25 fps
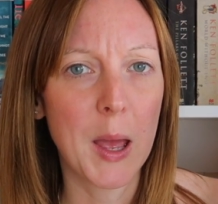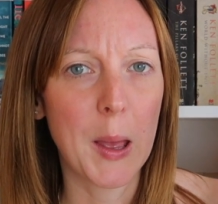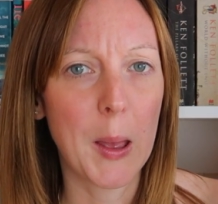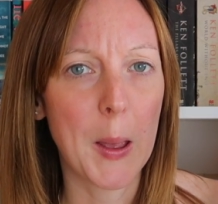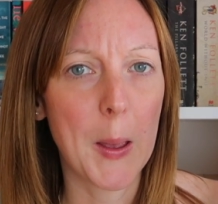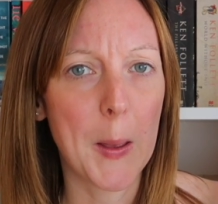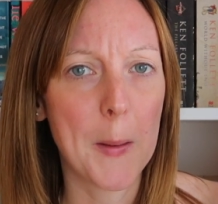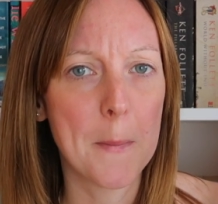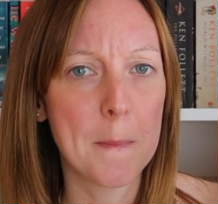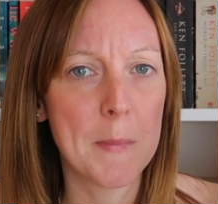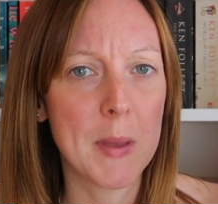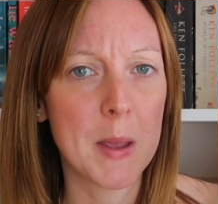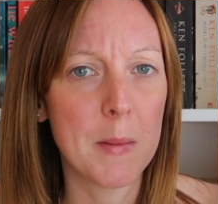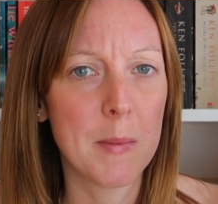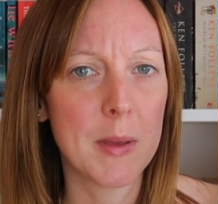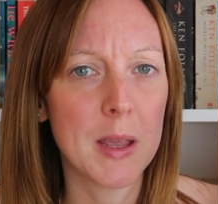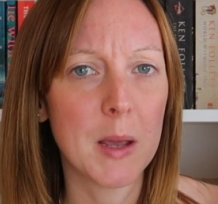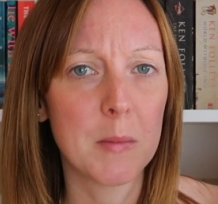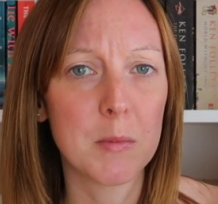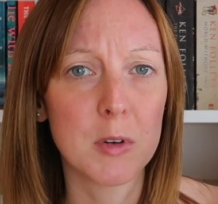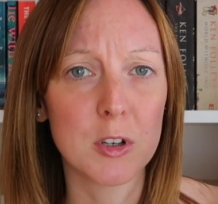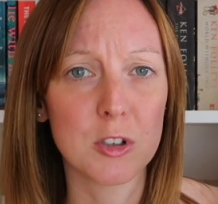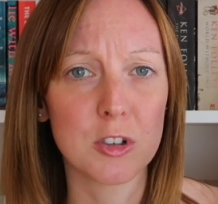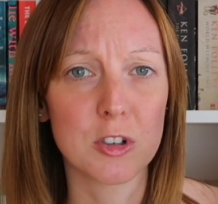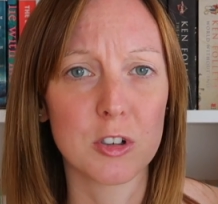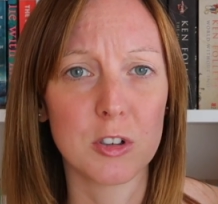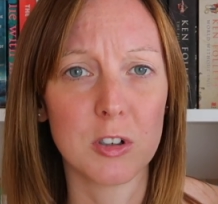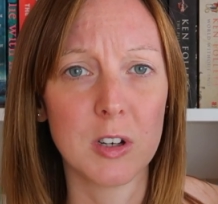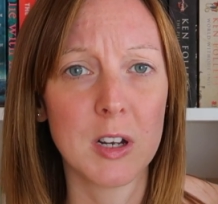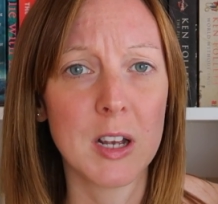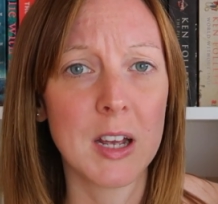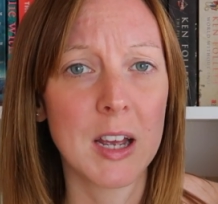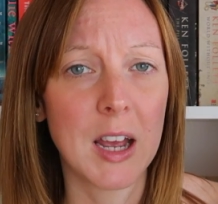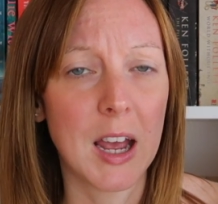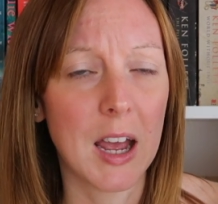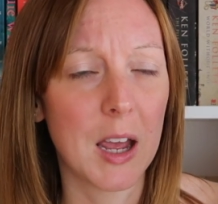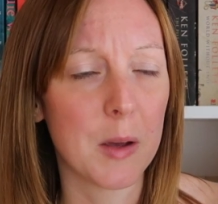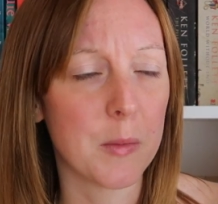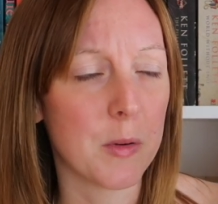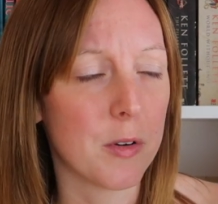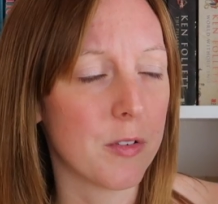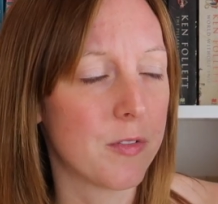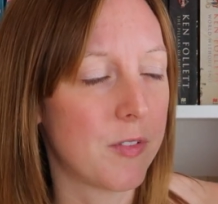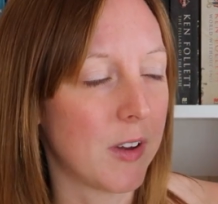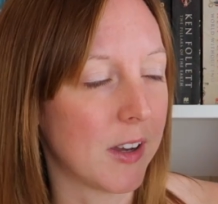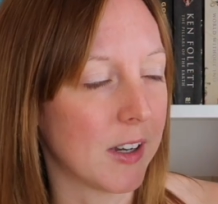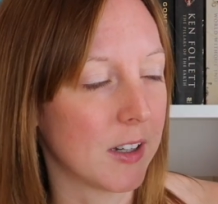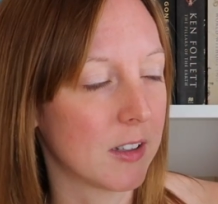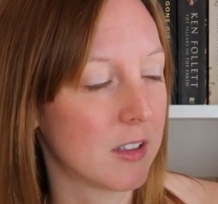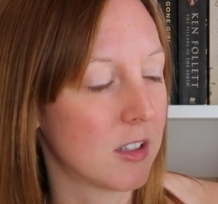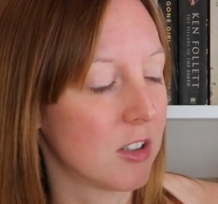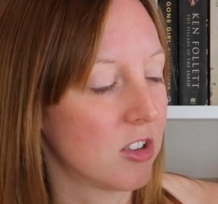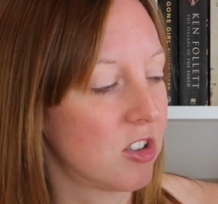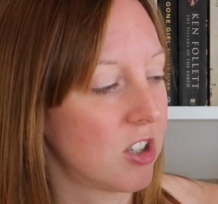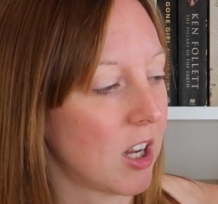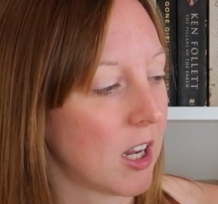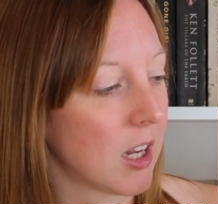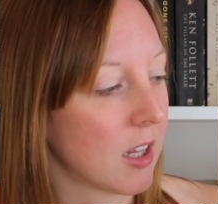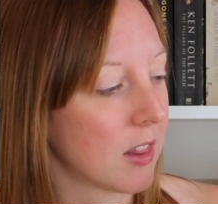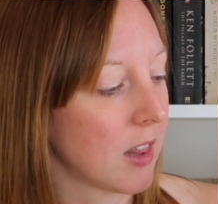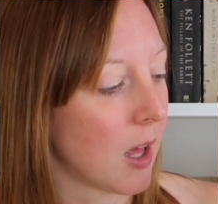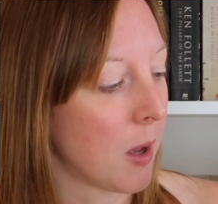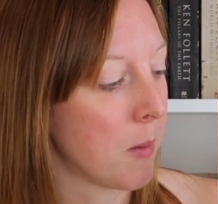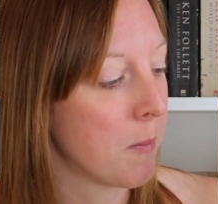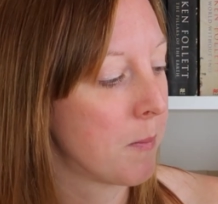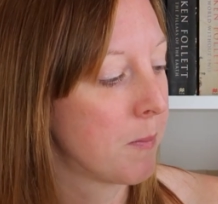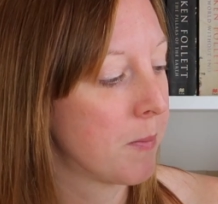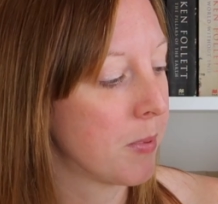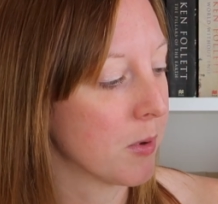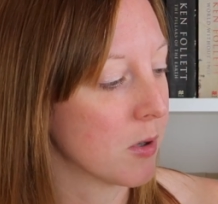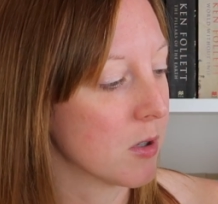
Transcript: Uh, maybe? I'm not sure. I will fact check that.